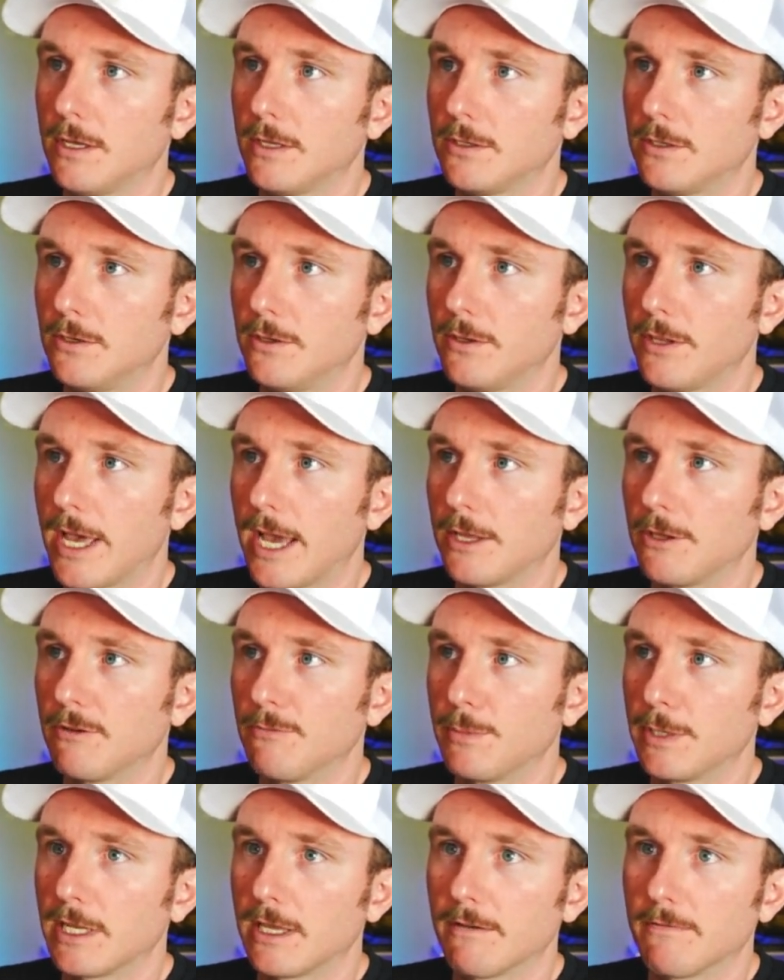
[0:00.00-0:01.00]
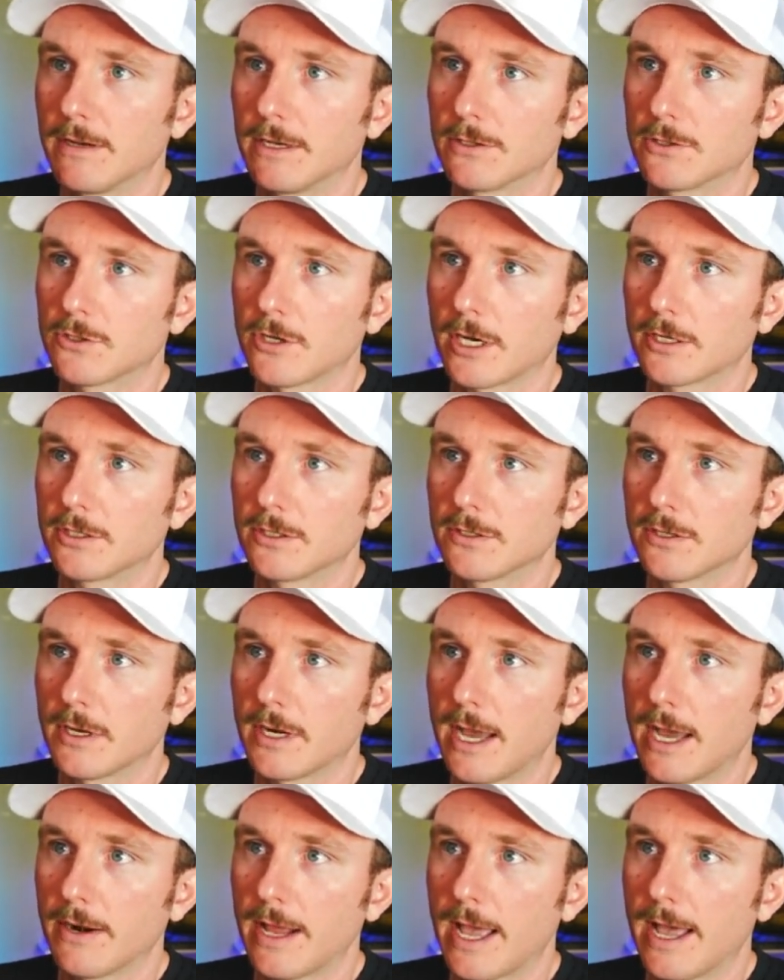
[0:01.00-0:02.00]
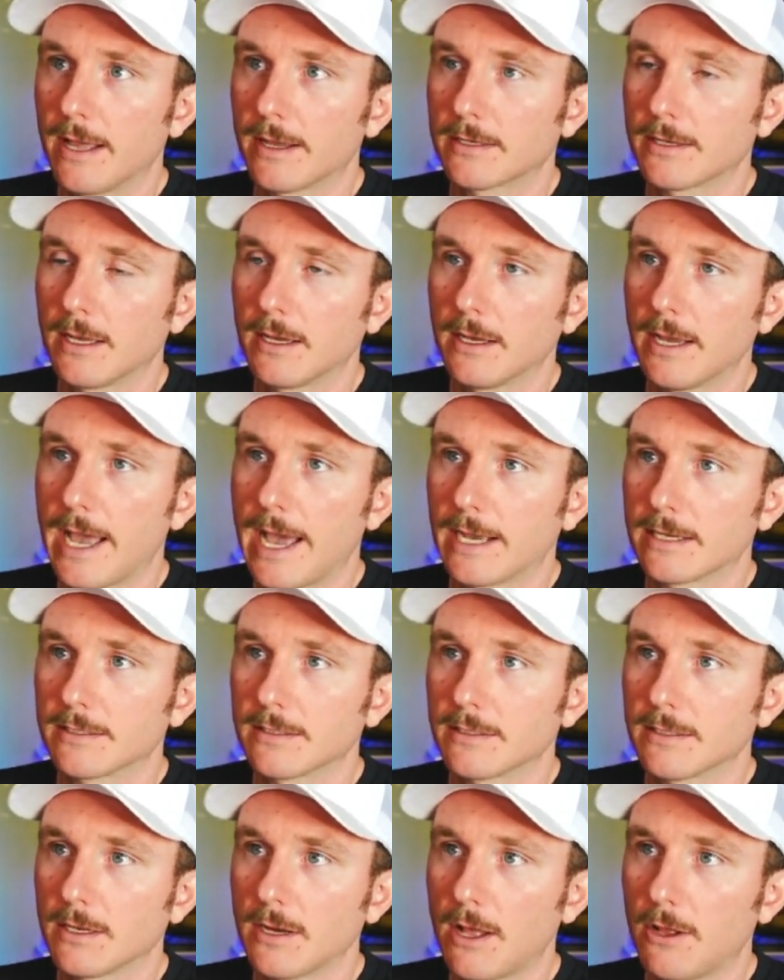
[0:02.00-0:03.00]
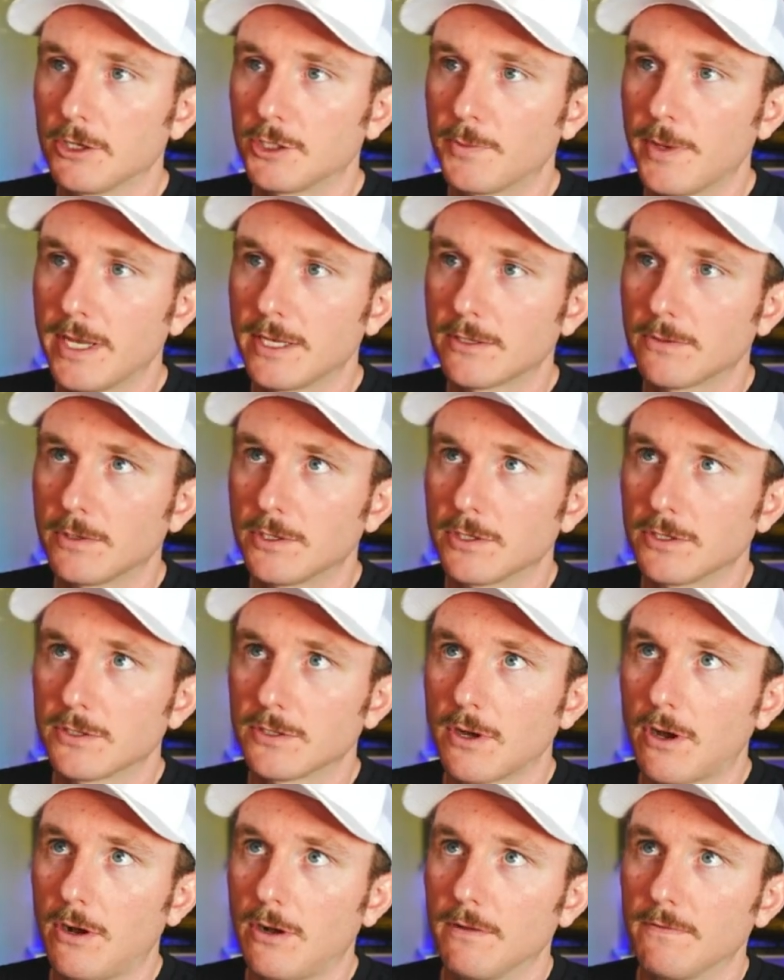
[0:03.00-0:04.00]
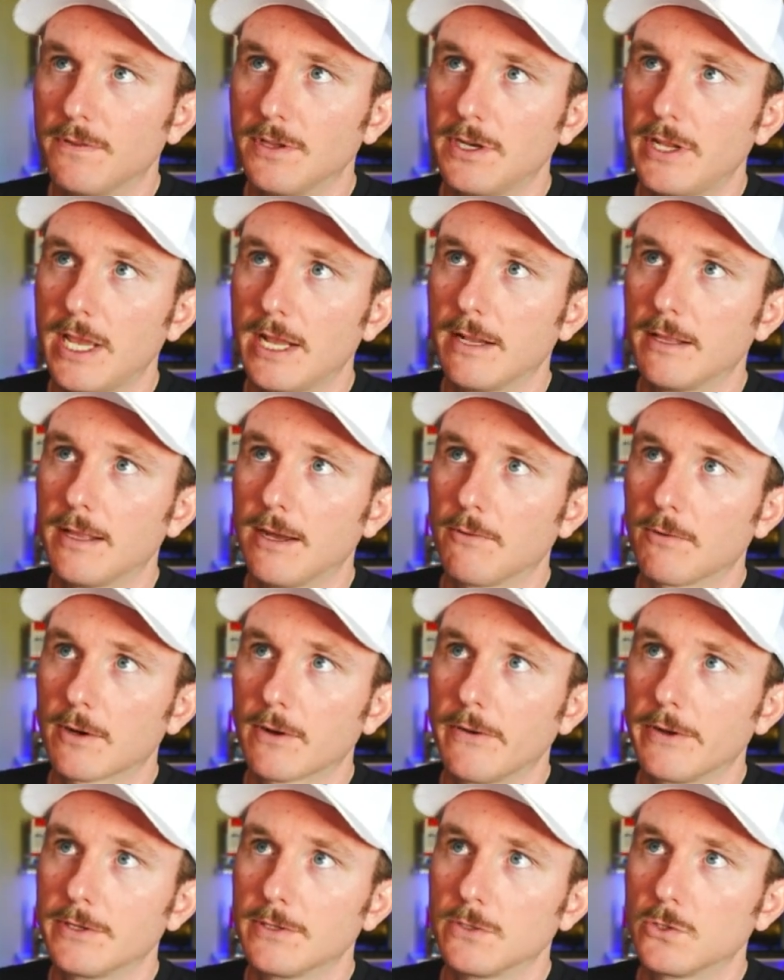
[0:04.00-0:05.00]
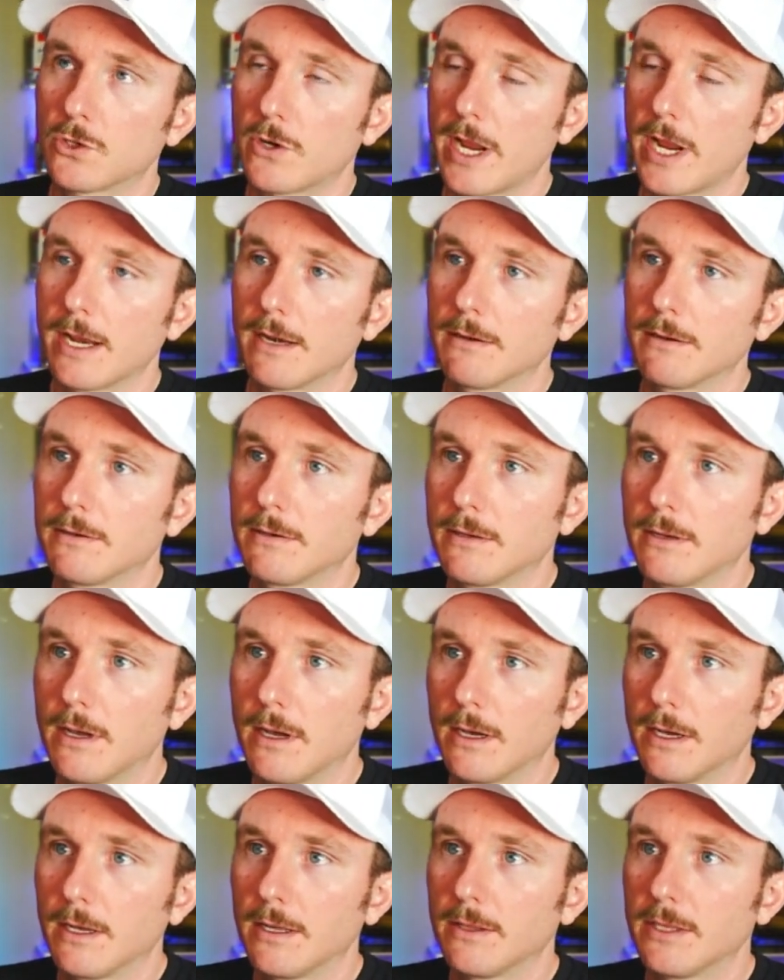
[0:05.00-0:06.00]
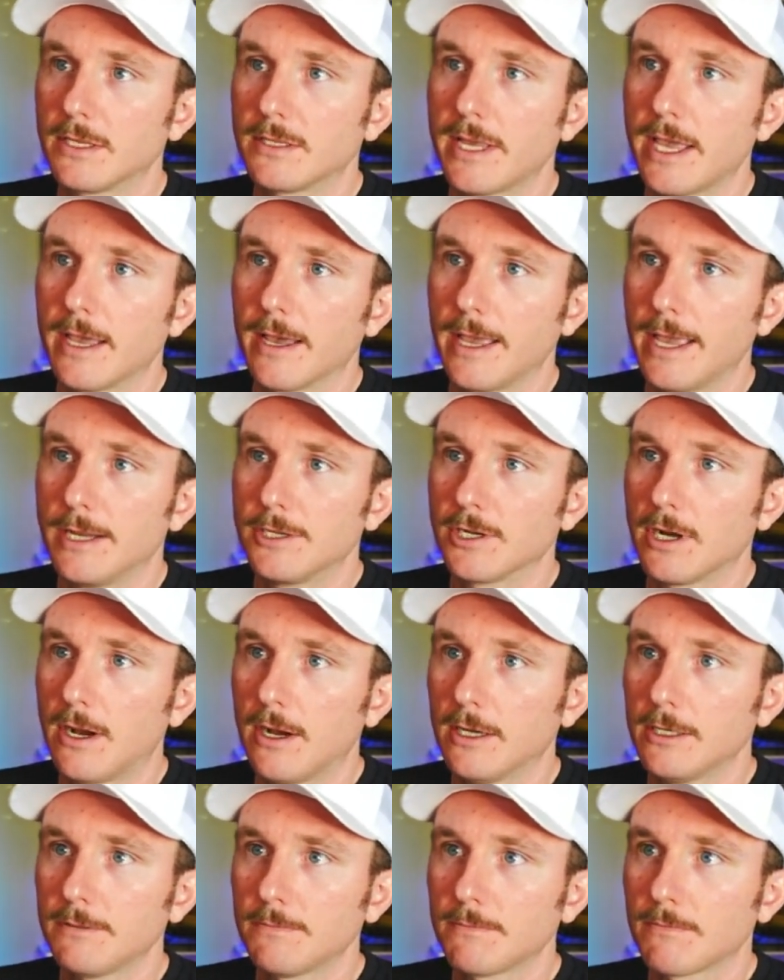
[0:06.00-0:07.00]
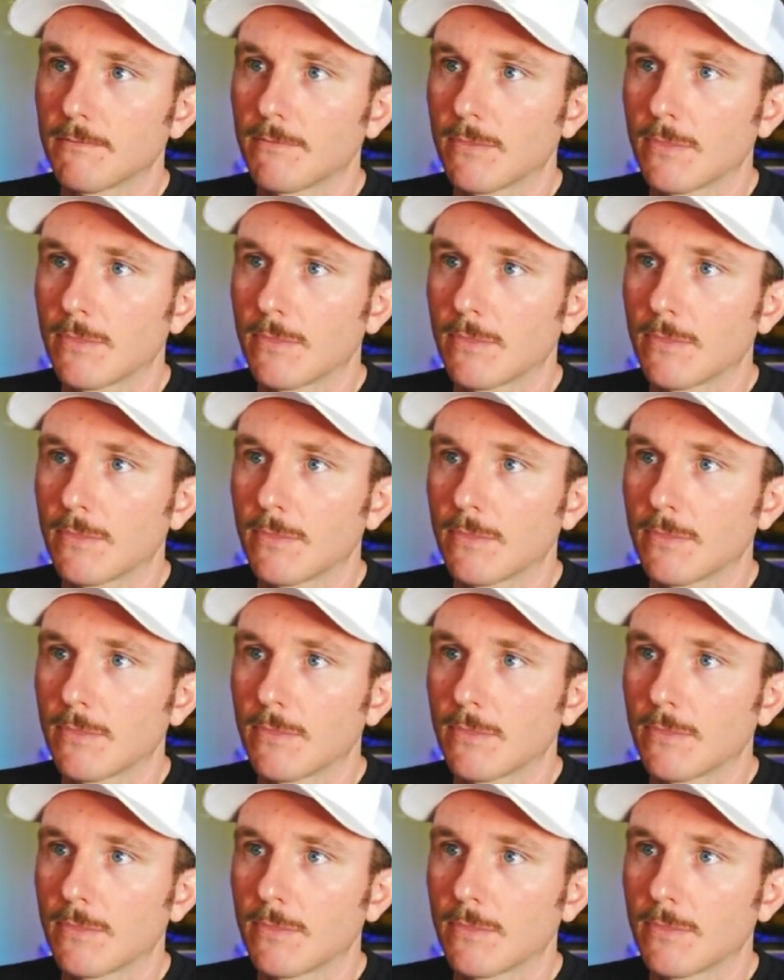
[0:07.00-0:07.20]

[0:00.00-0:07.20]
To do that, you've been given instructions on how to access the knowledge base, which is all of the data that we're going to train this AI agent on.